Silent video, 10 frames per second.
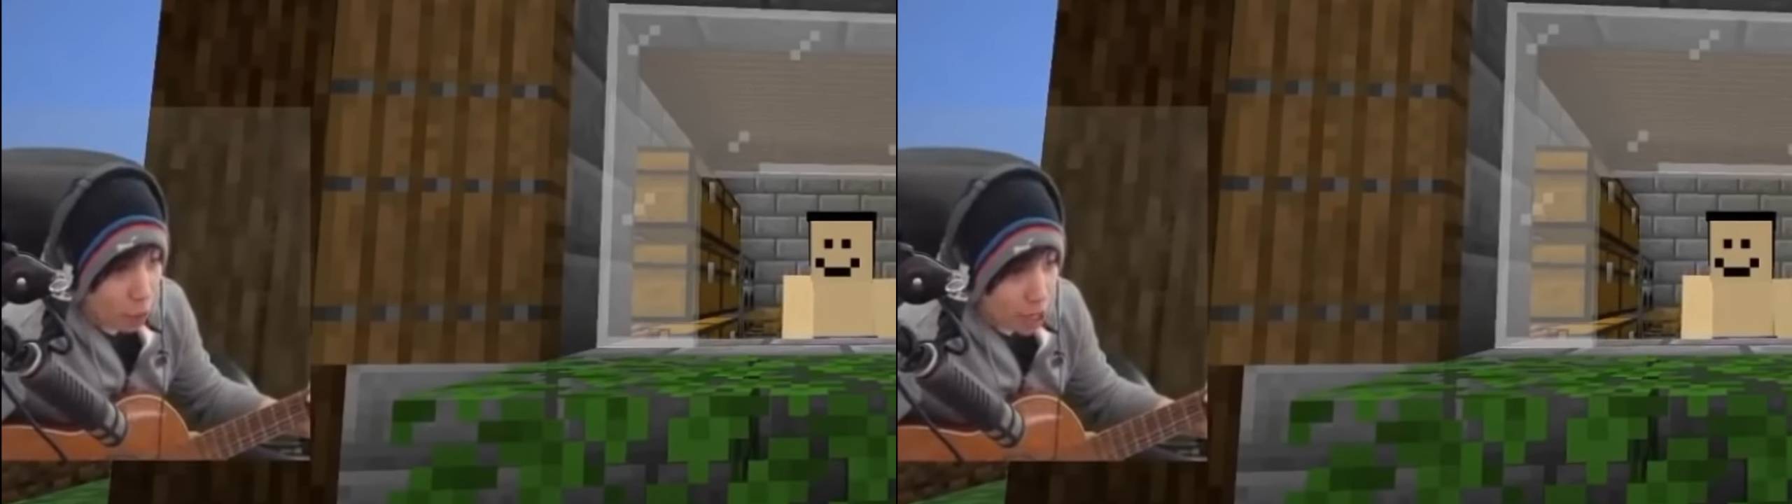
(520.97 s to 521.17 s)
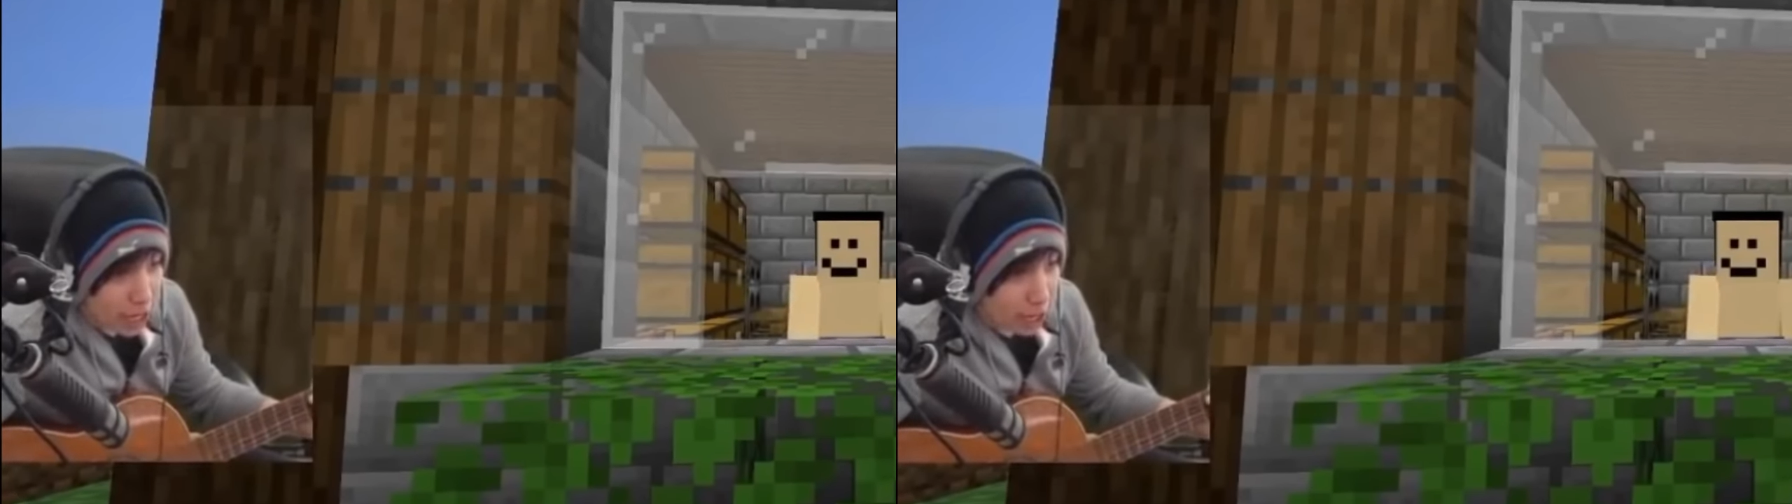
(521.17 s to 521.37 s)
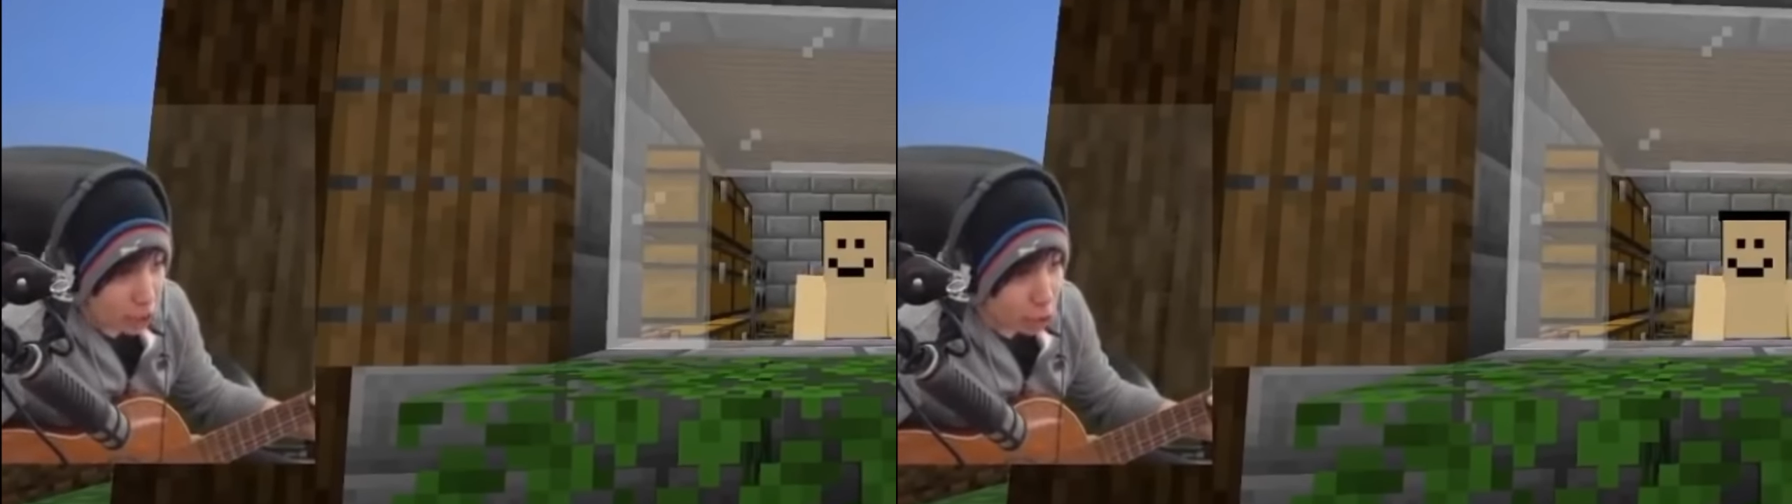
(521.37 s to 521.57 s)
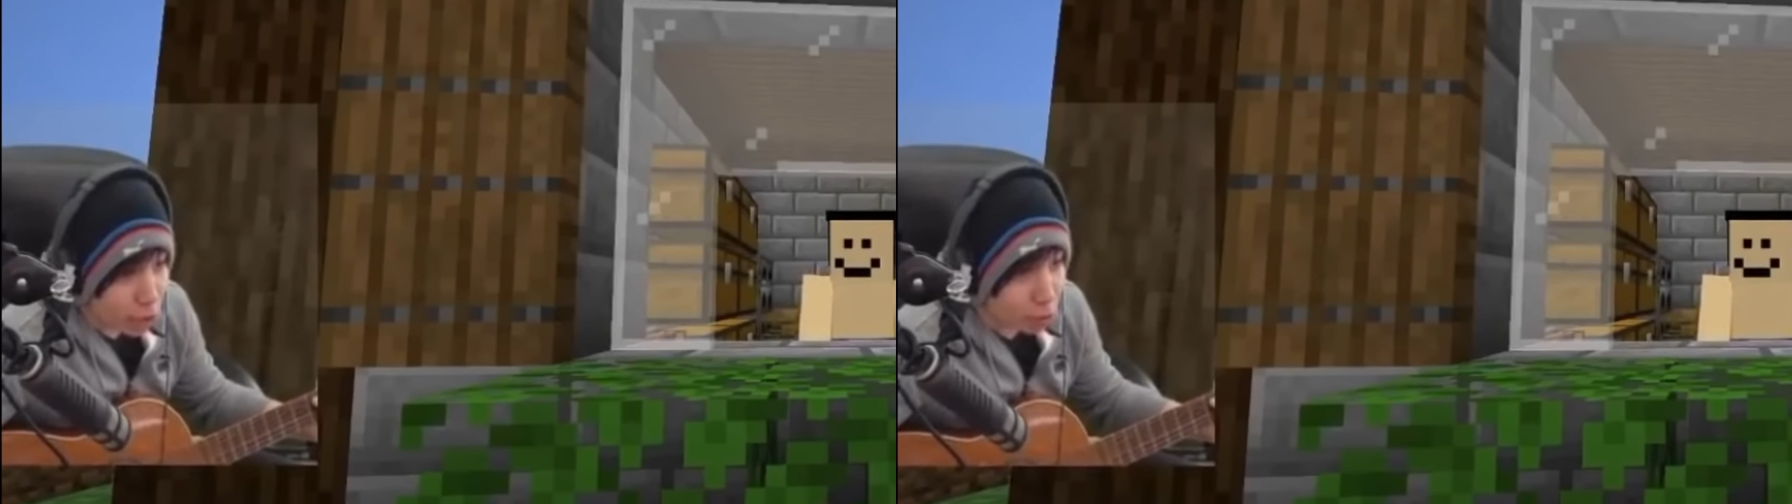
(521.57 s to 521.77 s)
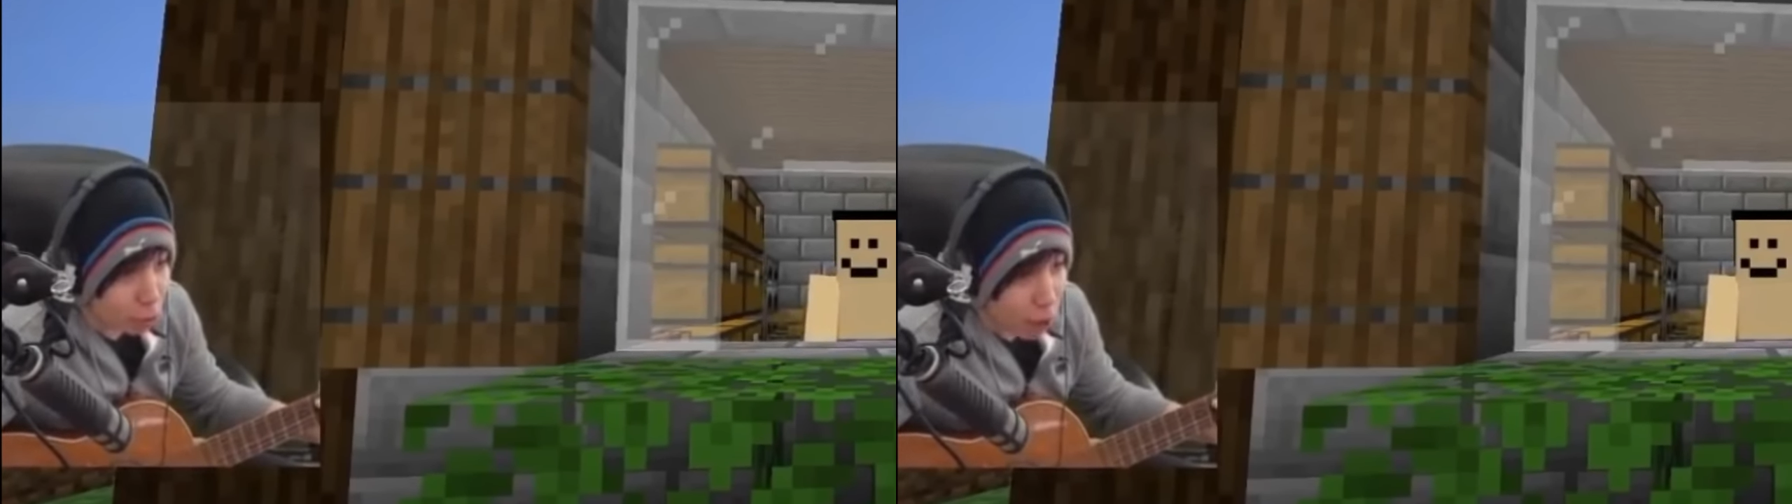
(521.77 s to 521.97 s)
running out of
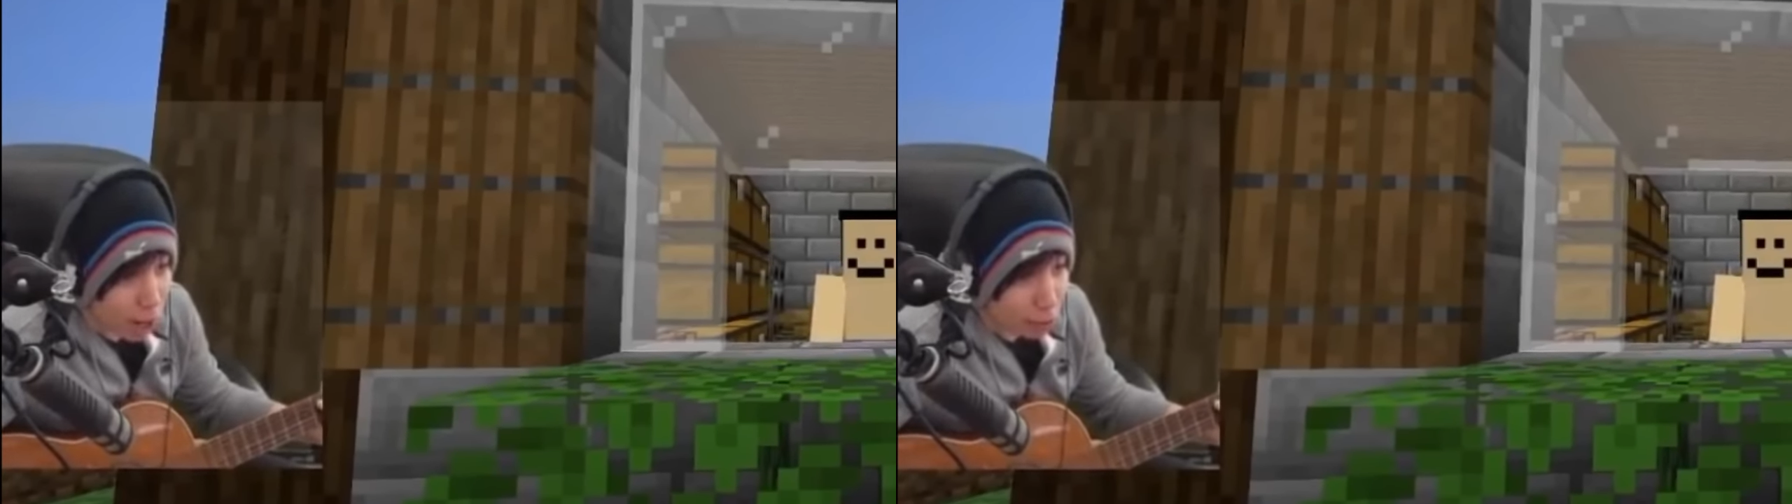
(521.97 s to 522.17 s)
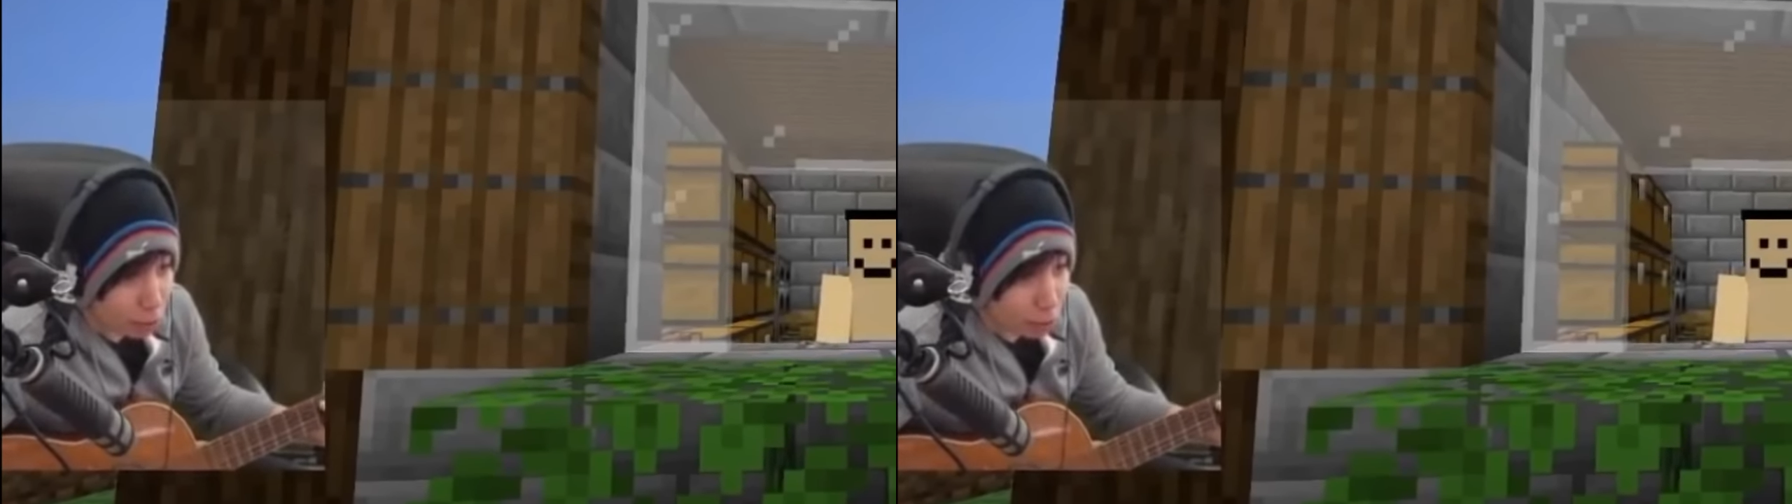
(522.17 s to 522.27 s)
Twitch Prime,